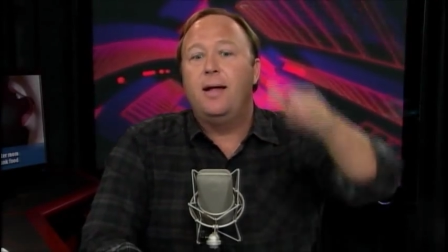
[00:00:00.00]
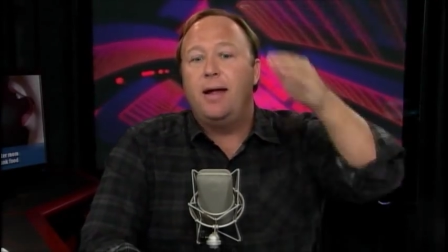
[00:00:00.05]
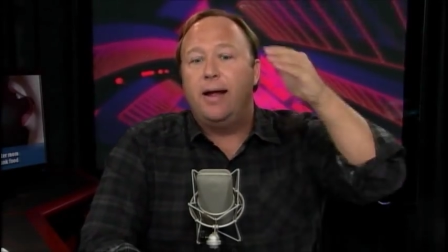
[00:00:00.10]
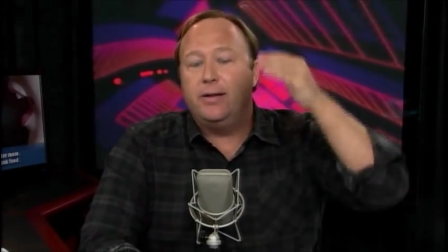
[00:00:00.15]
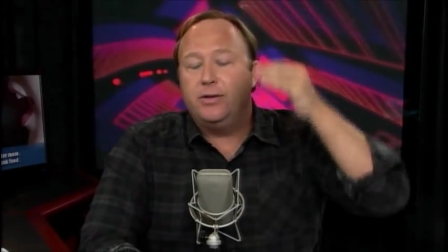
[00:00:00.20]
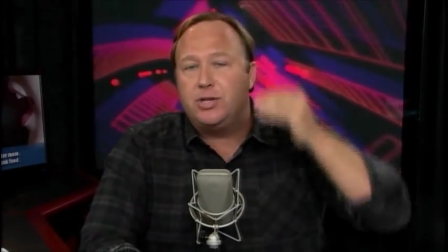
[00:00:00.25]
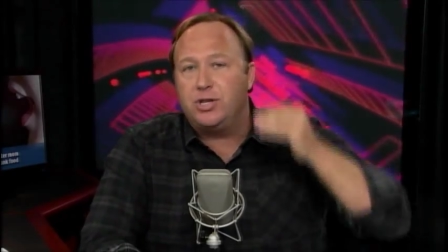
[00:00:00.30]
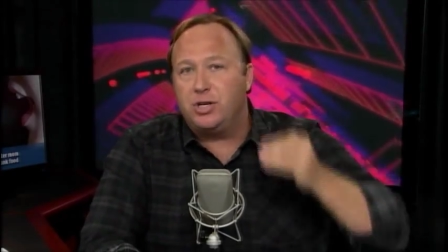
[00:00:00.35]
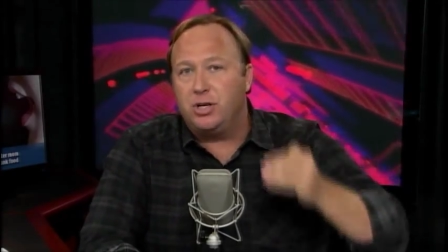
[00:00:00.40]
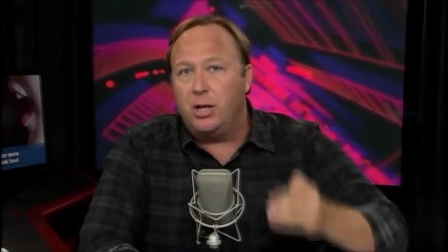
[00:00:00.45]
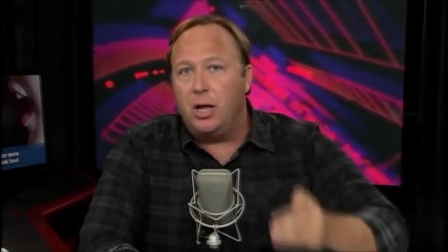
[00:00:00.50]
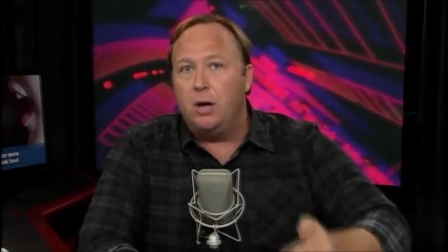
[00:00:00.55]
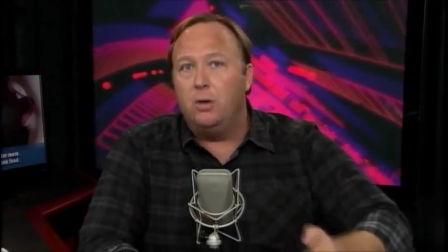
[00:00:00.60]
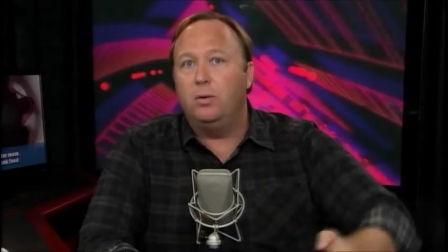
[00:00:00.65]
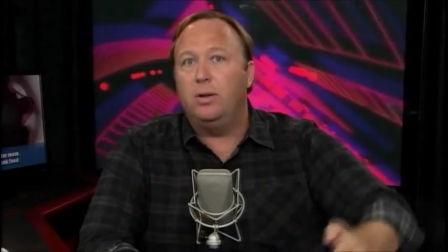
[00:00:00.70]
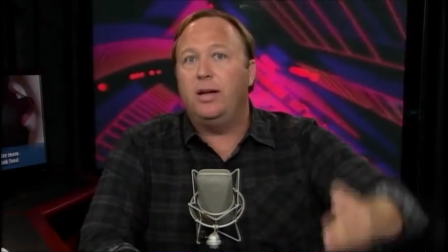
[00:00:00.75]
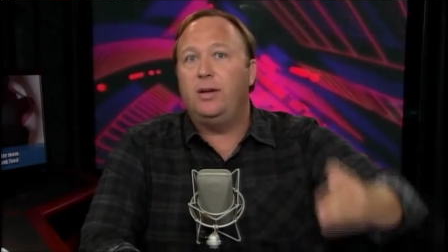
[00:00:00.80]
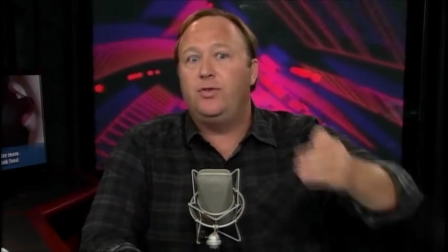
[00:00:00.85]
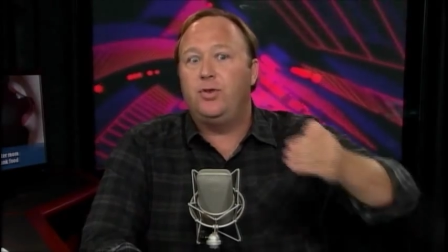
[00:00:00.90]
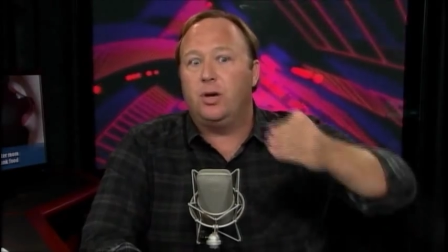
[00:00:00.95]
and
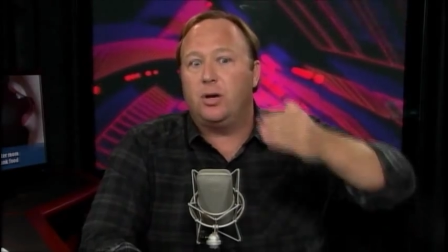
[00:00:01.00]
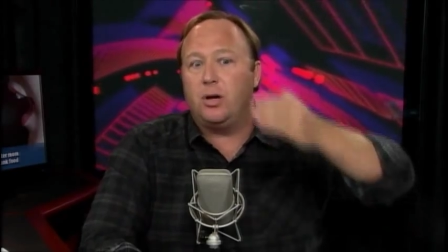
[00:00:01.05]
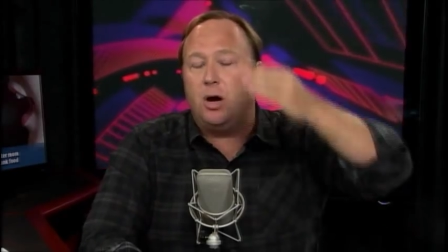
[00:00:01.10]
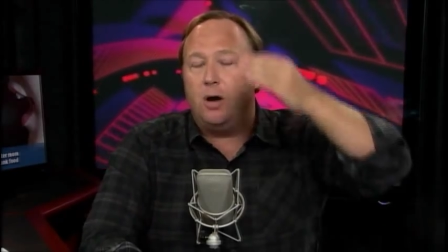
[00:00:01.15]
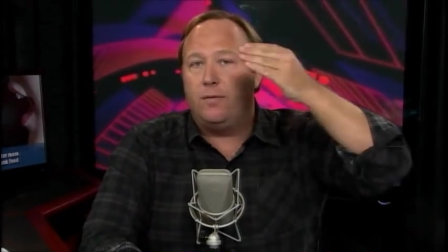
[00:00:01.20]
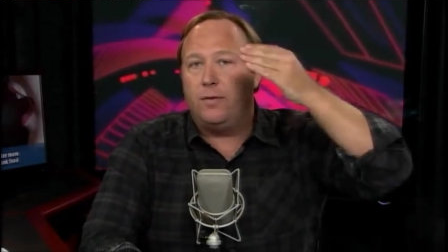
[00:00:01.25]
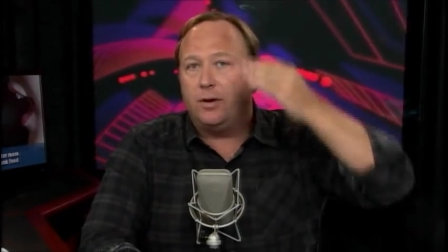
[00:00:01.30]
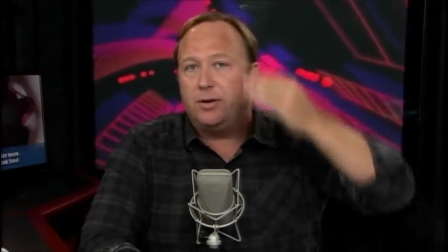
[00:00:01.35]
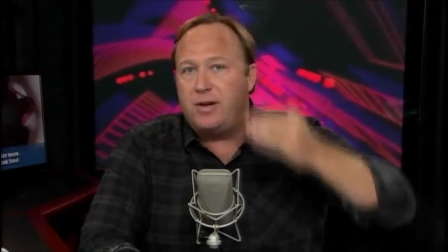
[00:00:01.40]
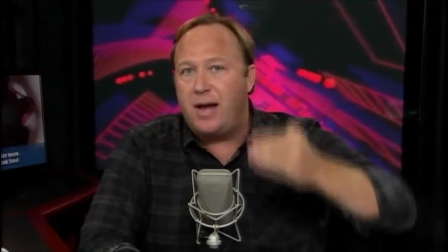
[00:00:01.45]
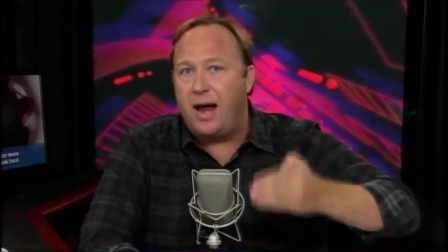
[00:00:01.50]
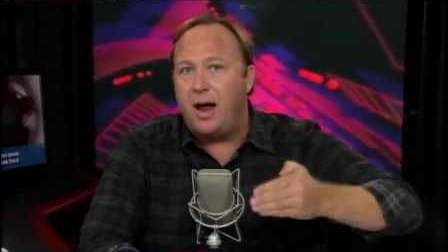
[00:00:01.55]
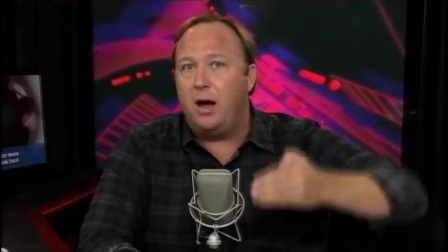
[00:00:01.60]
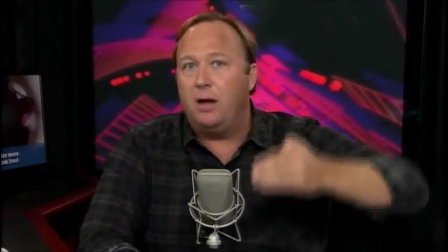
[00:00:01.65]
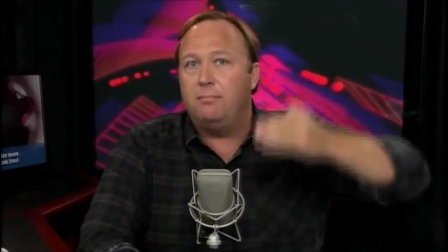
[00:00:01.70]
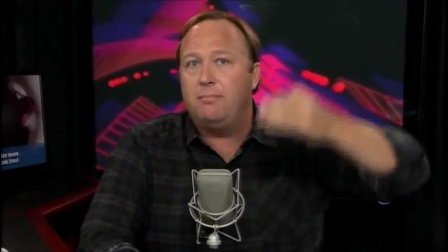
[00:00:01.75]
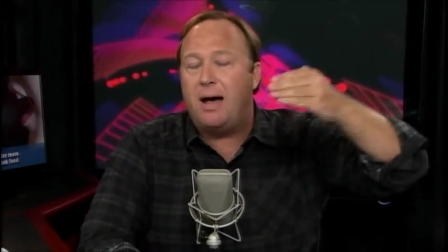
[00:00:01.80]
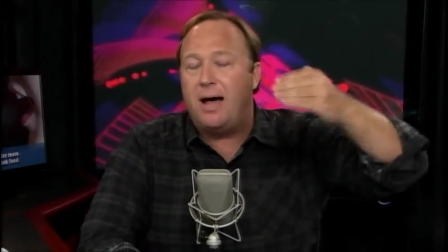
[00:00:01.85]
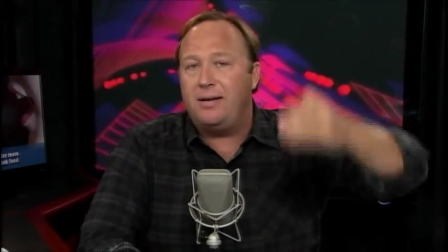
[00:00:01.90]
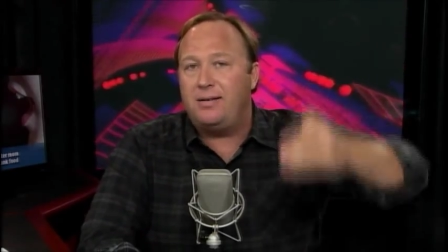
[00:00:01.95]
slowly took over
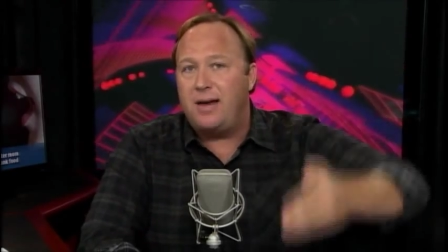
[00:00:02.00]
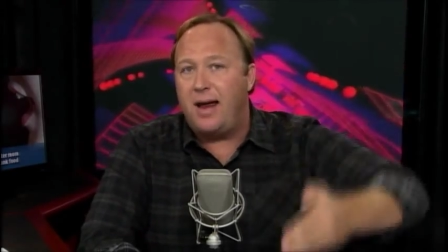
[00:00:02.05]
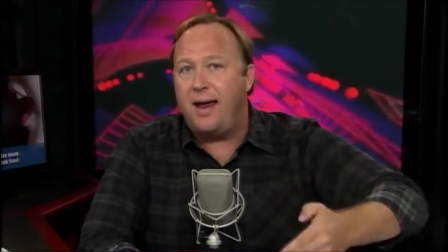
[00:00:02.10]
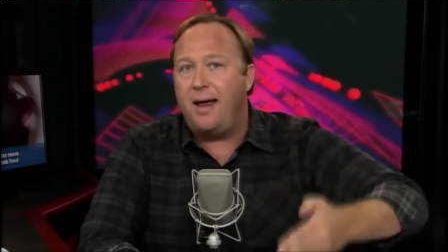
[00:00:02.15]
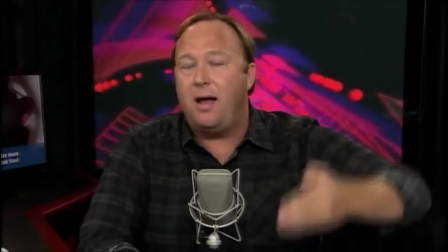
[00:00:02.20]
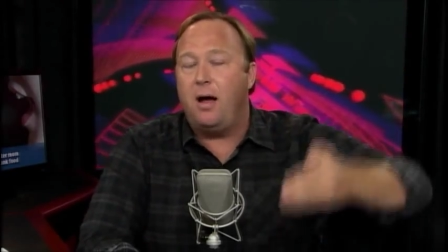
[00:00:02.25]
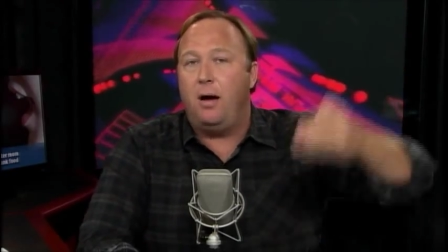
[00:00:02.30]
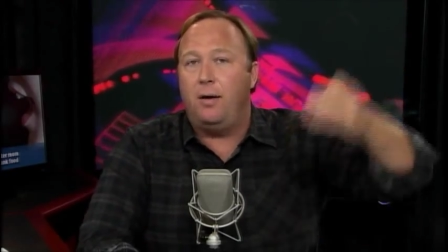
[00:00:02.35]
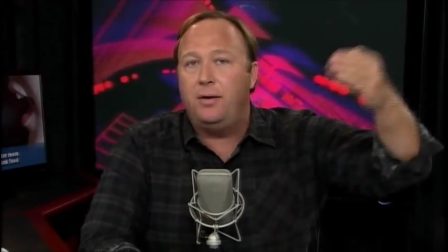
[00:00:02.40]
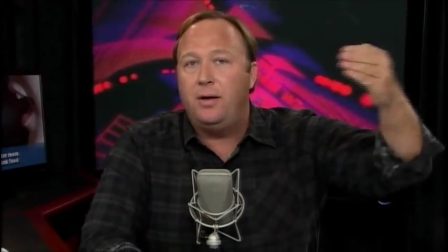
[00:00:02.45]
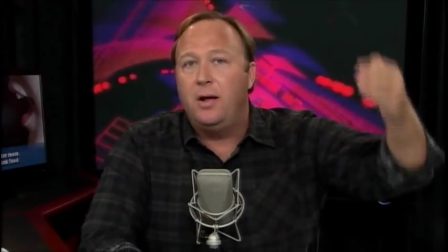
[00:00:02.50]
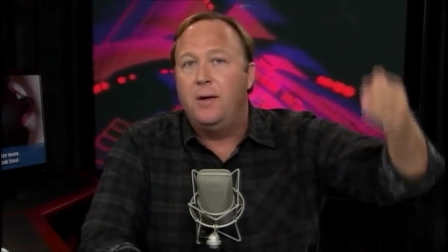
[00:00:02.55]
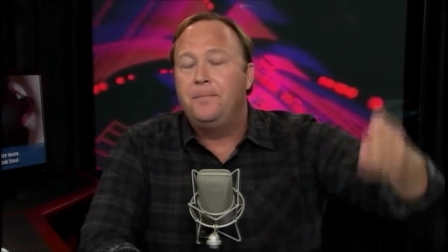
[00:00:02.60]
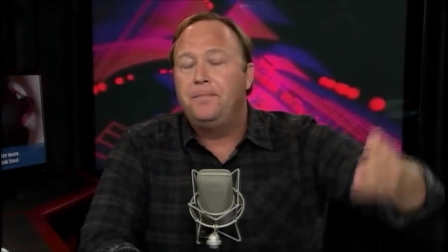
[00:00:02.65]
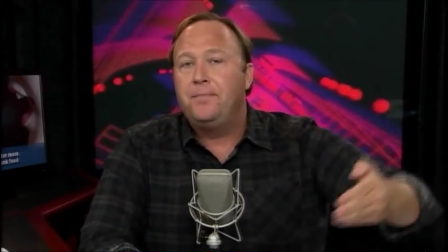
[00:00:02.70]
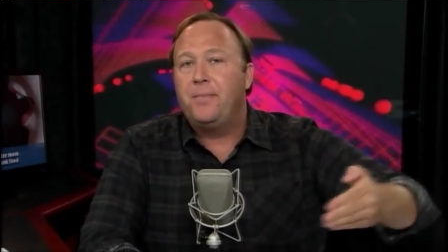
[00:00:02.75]
town by town